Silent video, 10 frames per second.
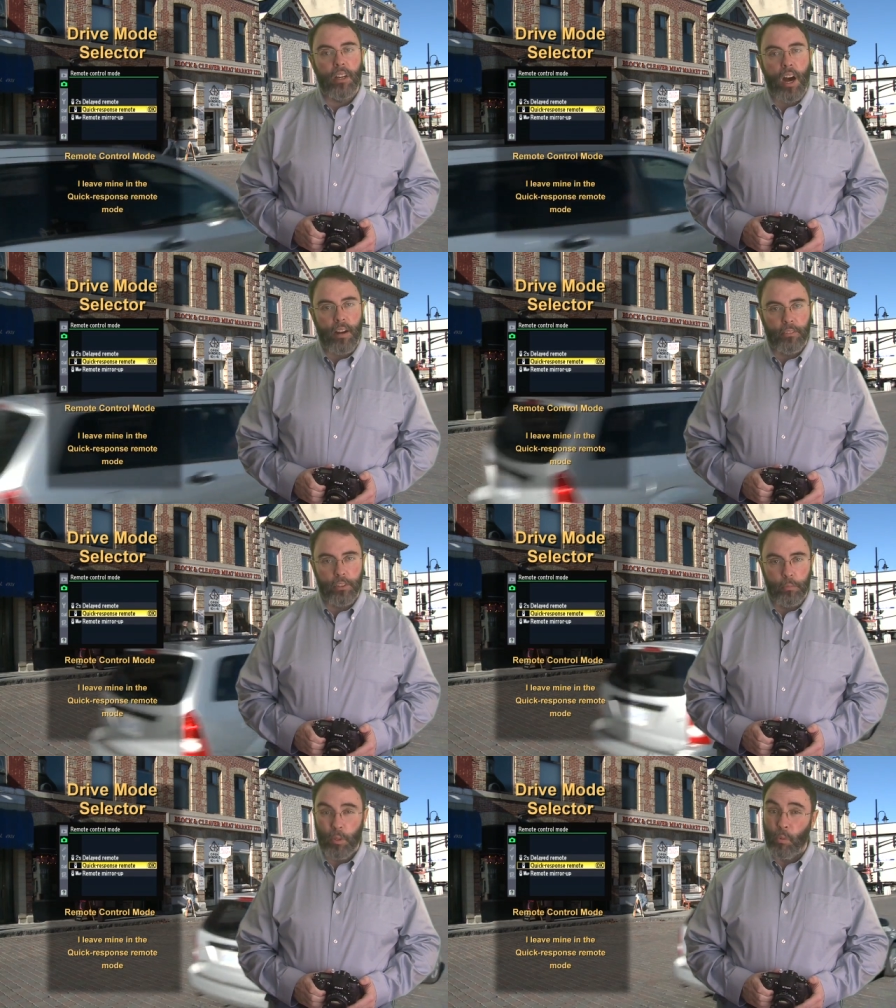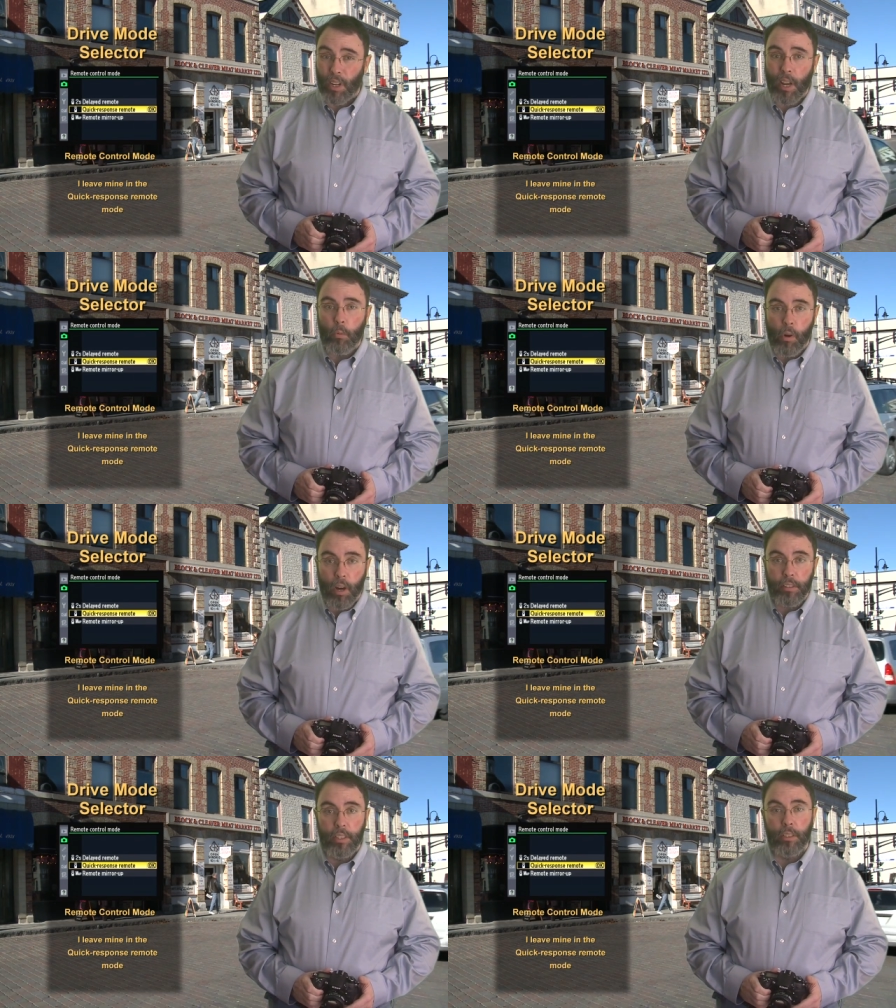offers me what I
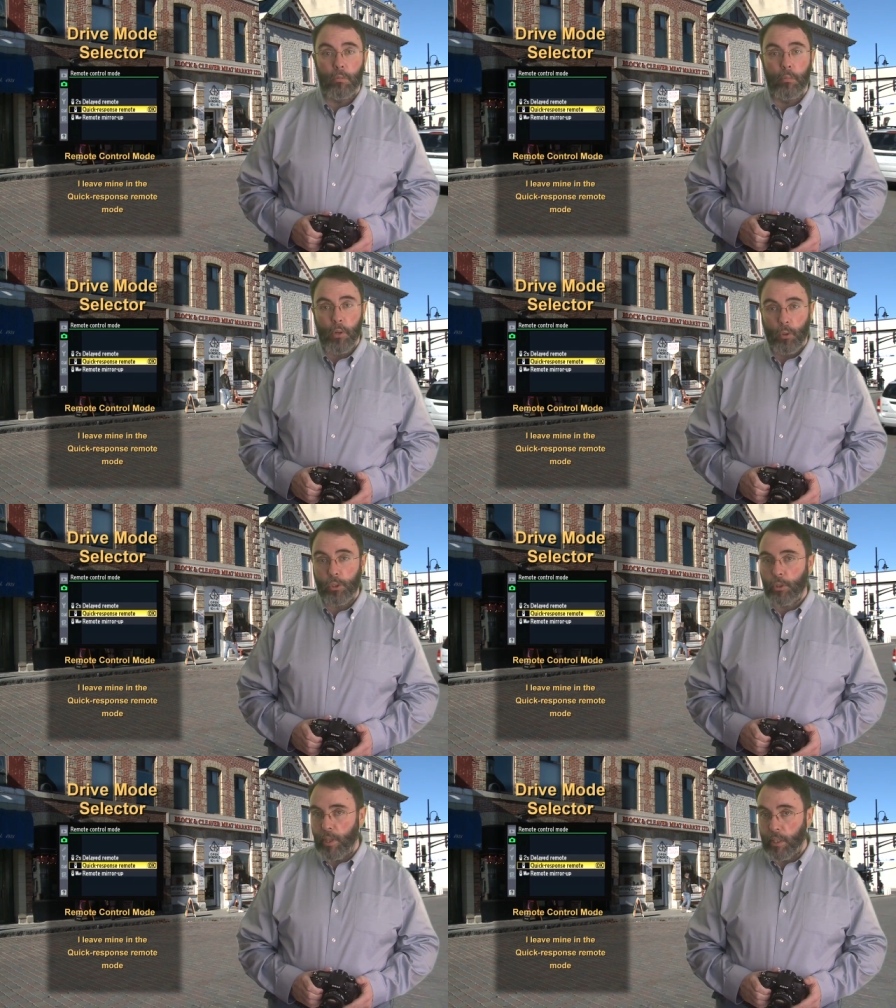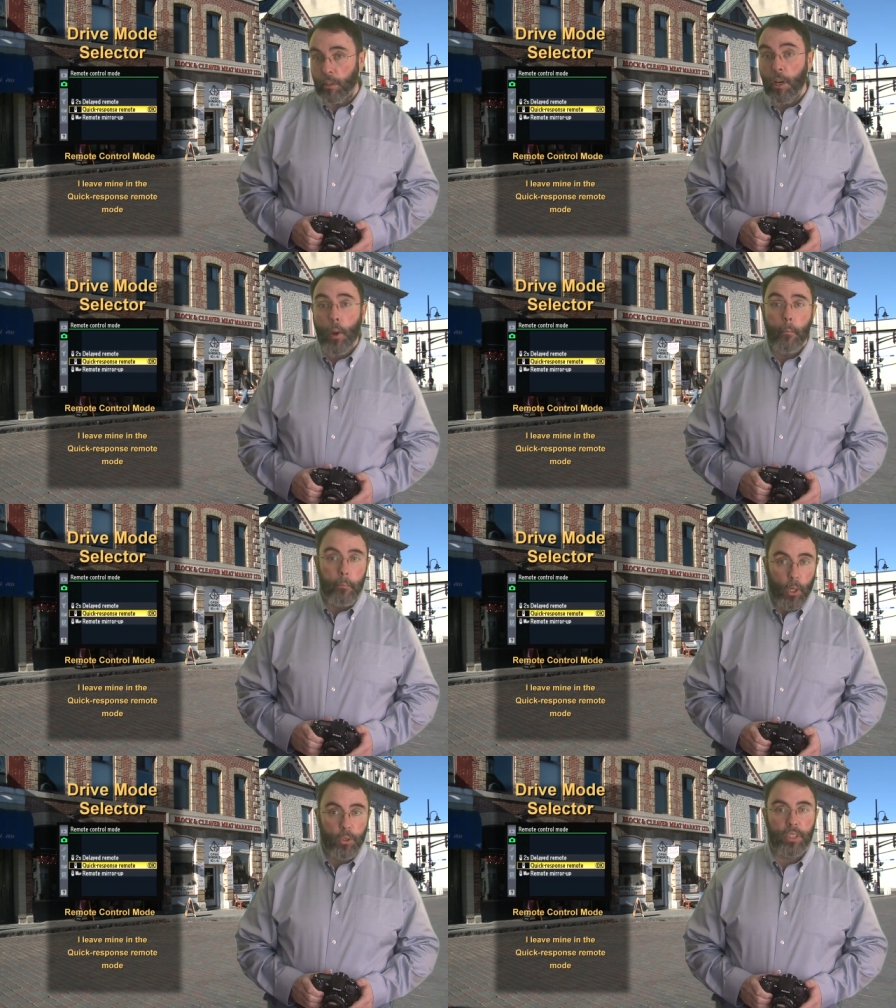want in a remote trigger
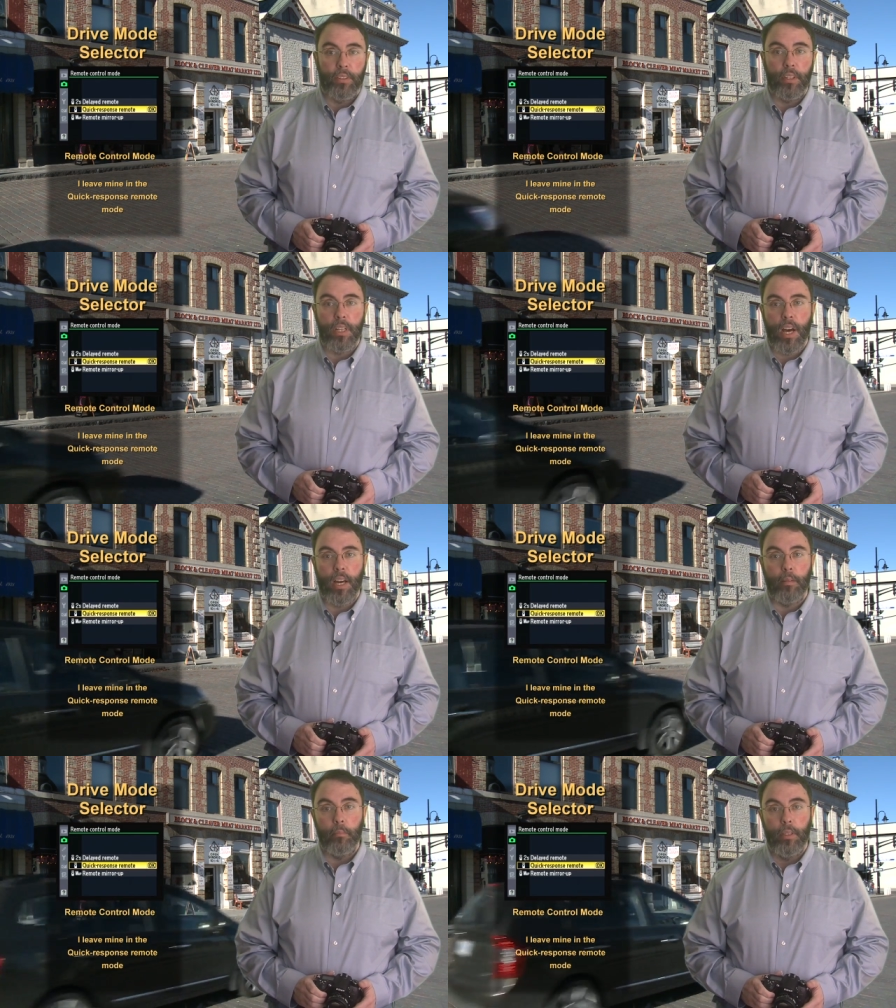most of the time.